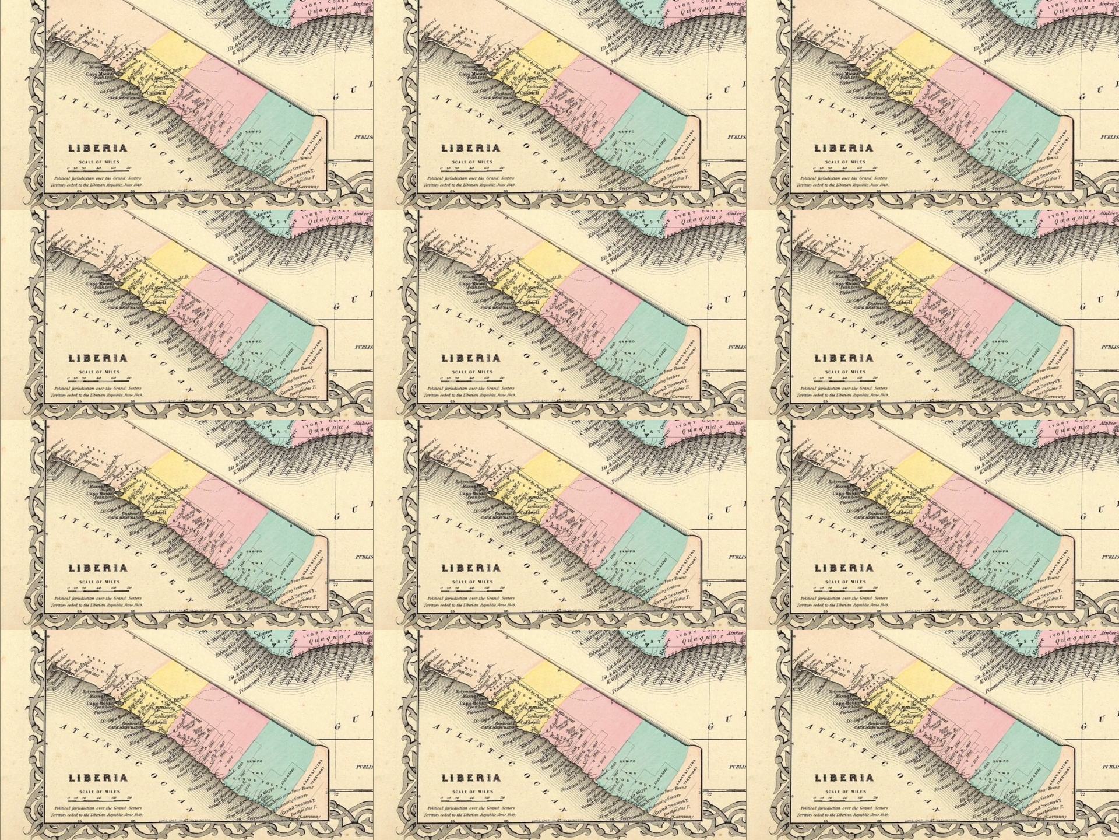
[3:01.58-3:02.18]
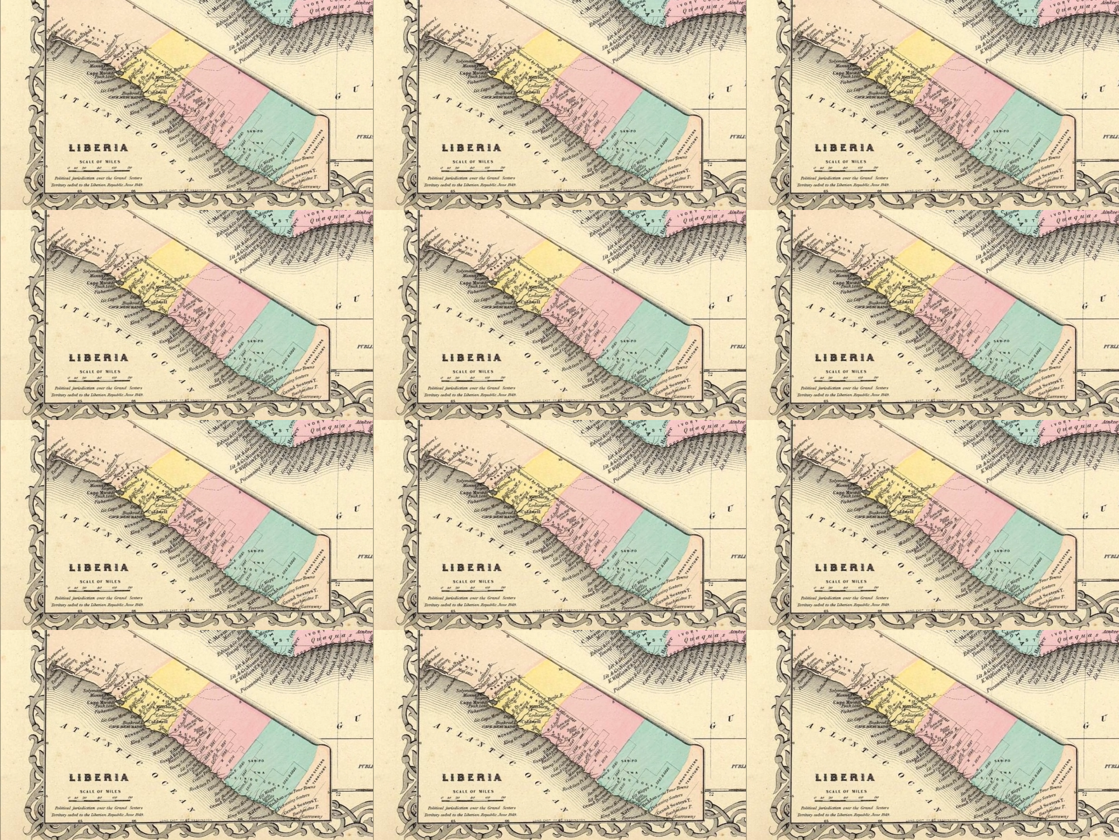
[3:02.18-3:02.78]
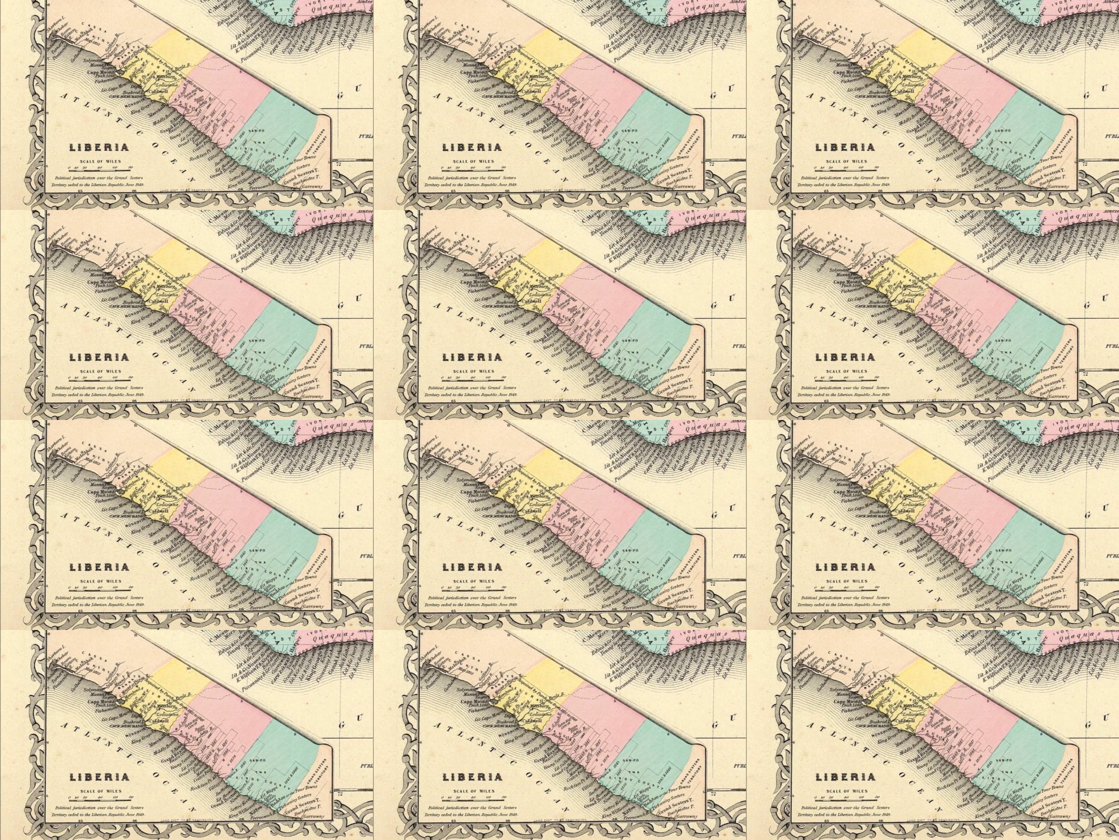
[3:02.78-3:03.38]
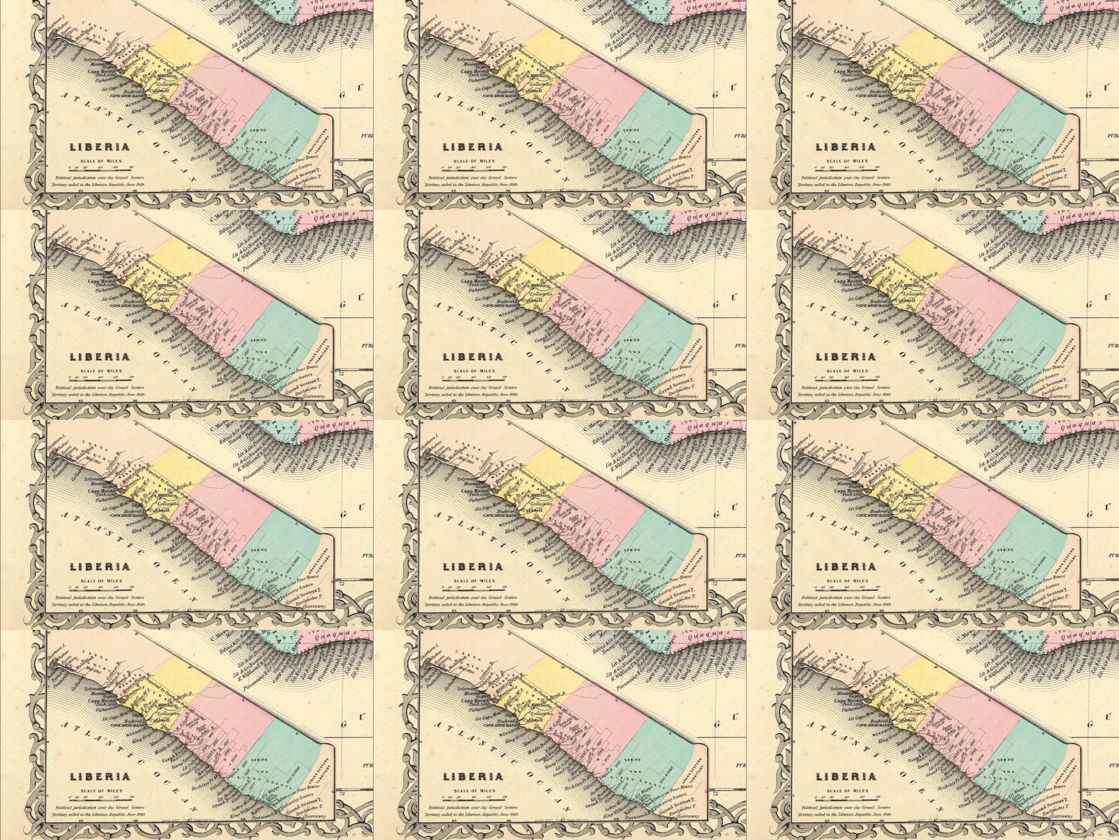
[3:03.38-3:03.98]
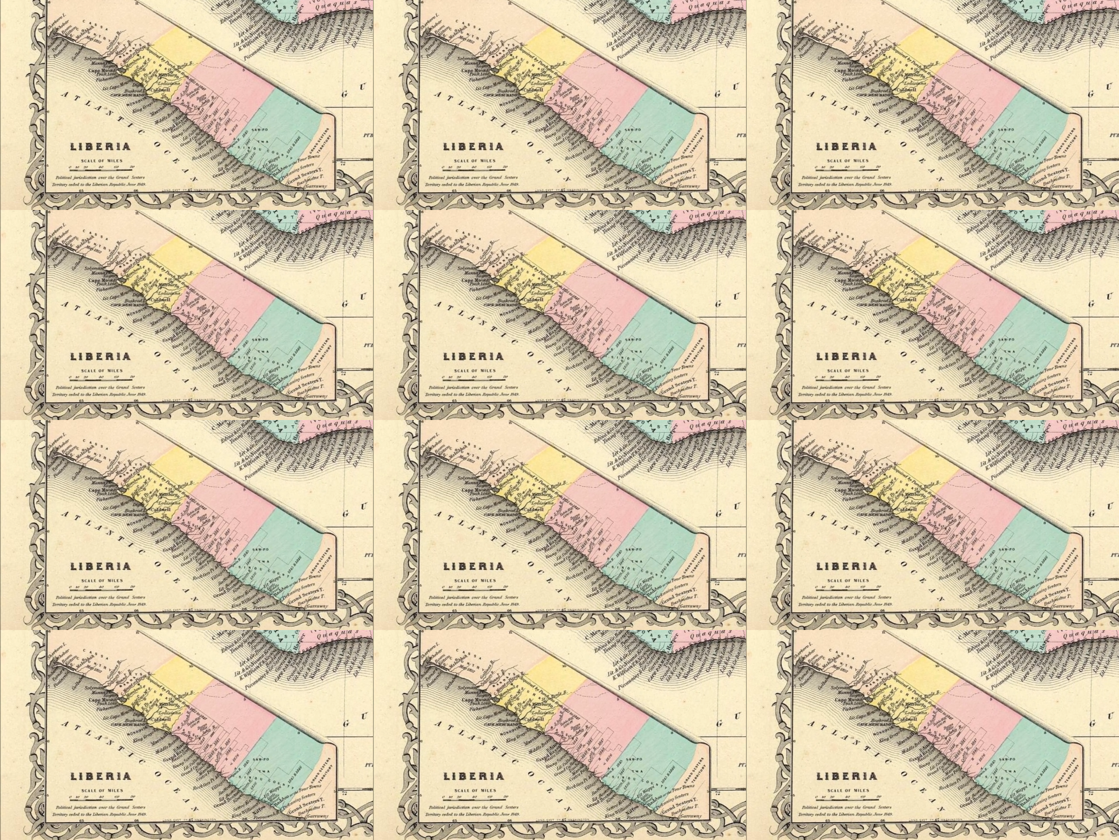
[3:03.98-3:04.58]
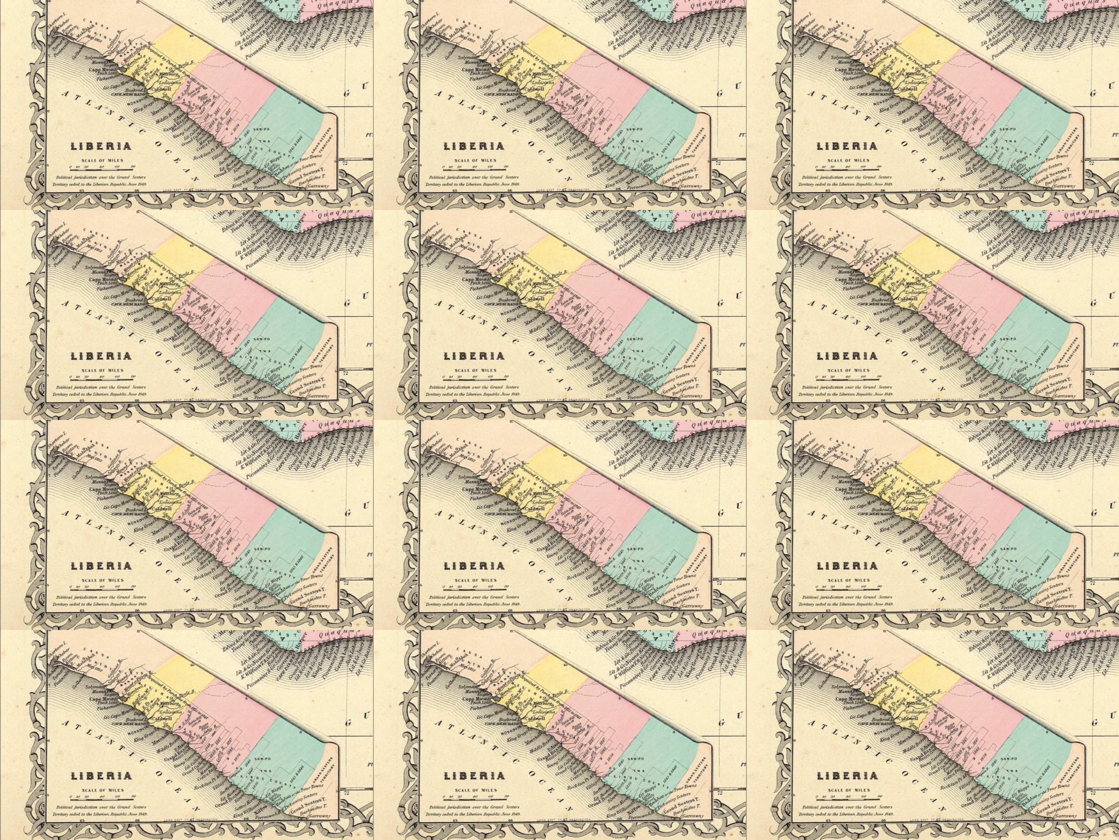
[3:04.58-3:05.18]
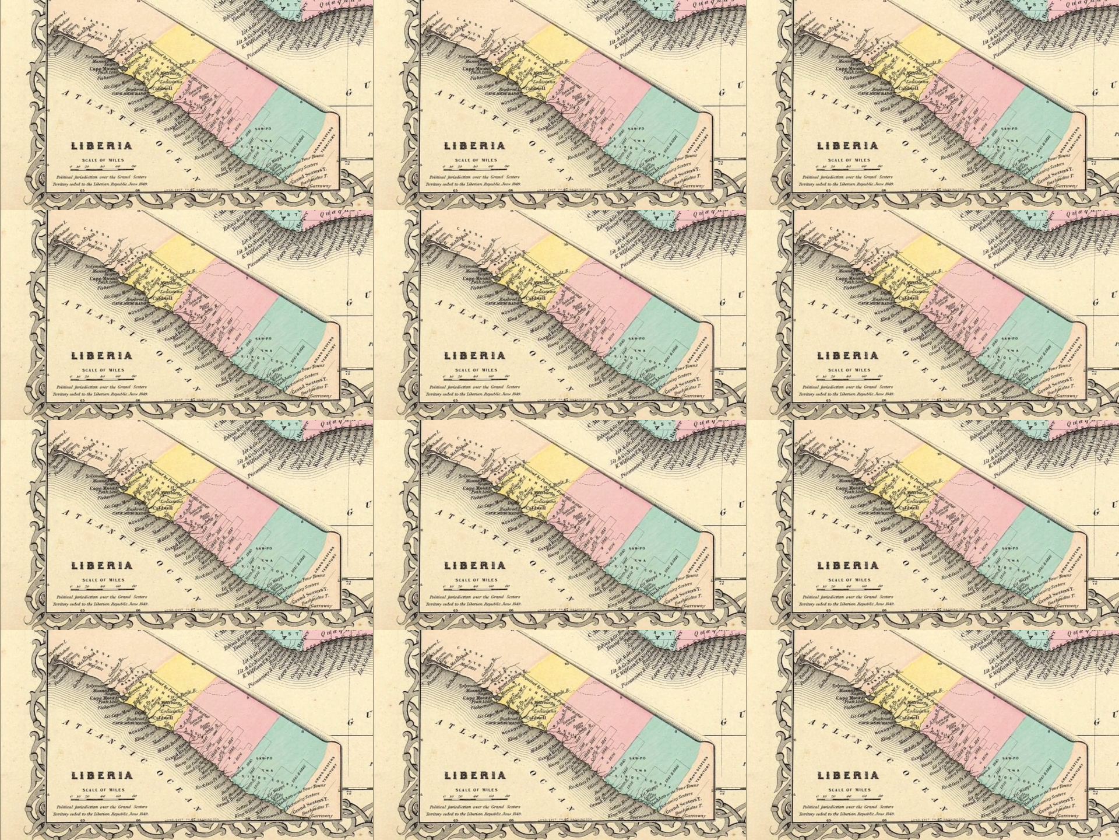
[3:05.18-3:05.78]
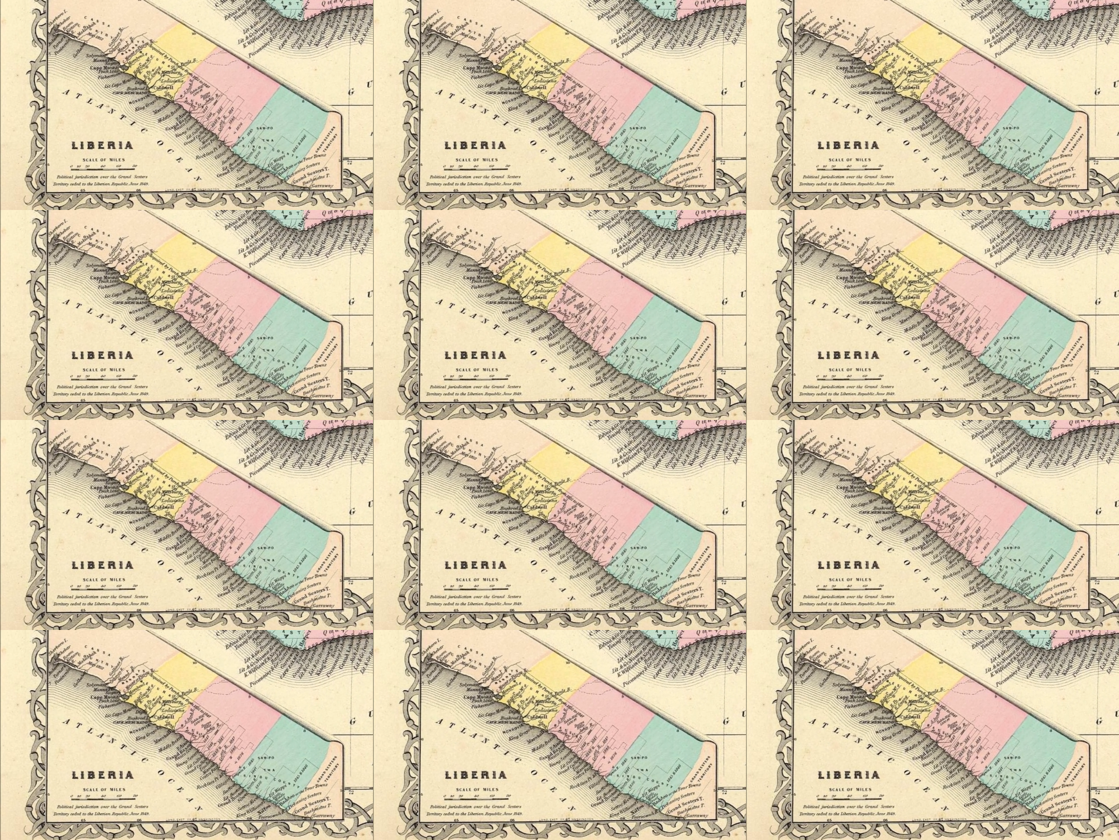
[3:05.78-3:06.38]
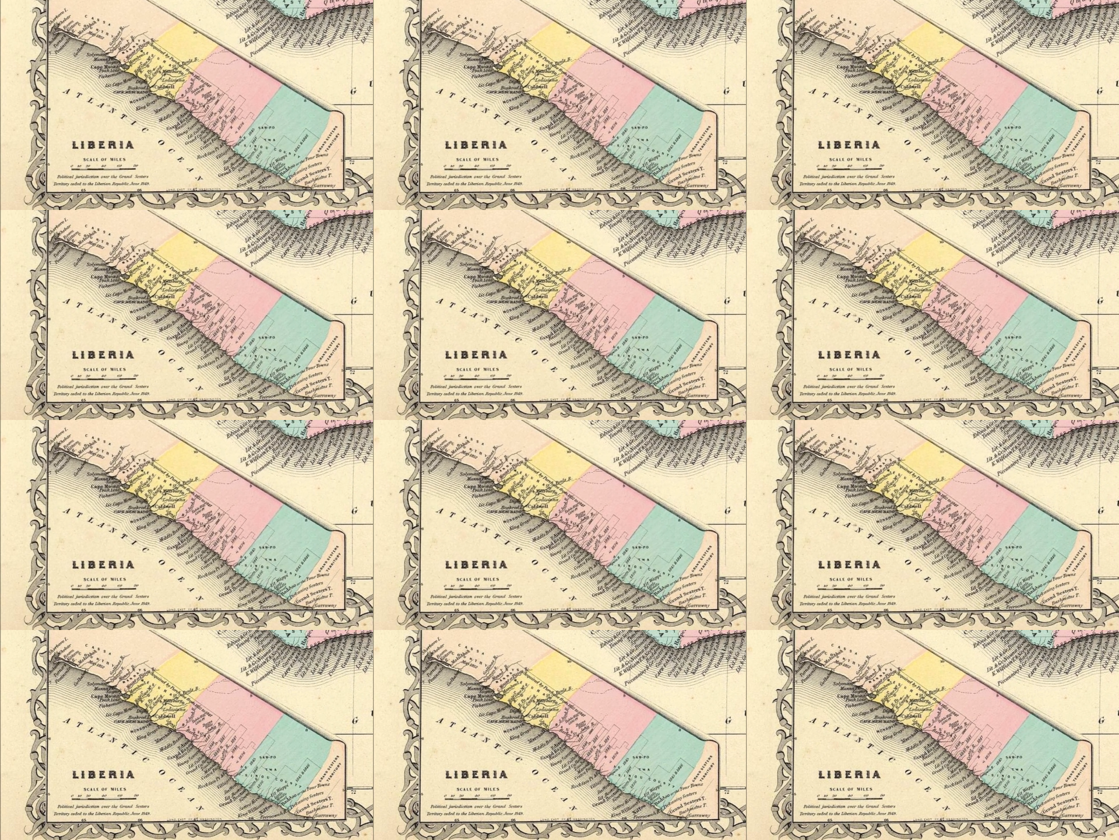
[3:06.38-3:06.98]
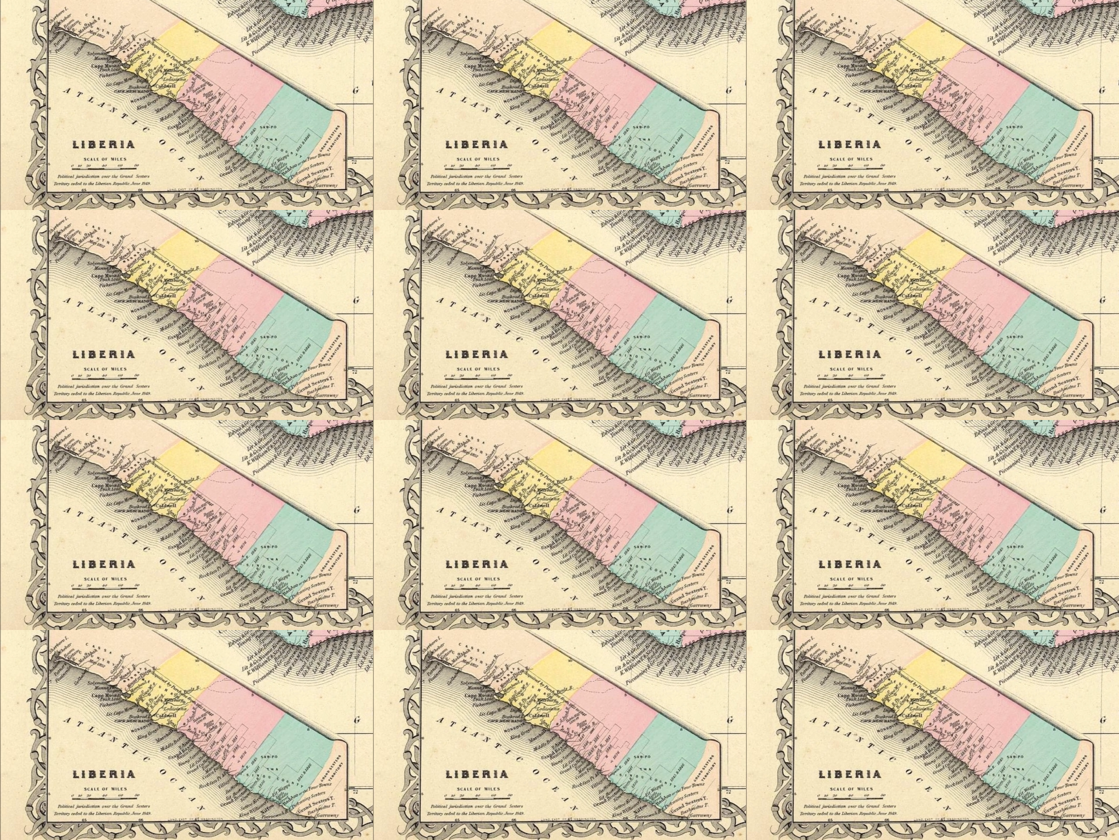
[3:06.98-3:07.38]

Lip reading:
(no speaker visible)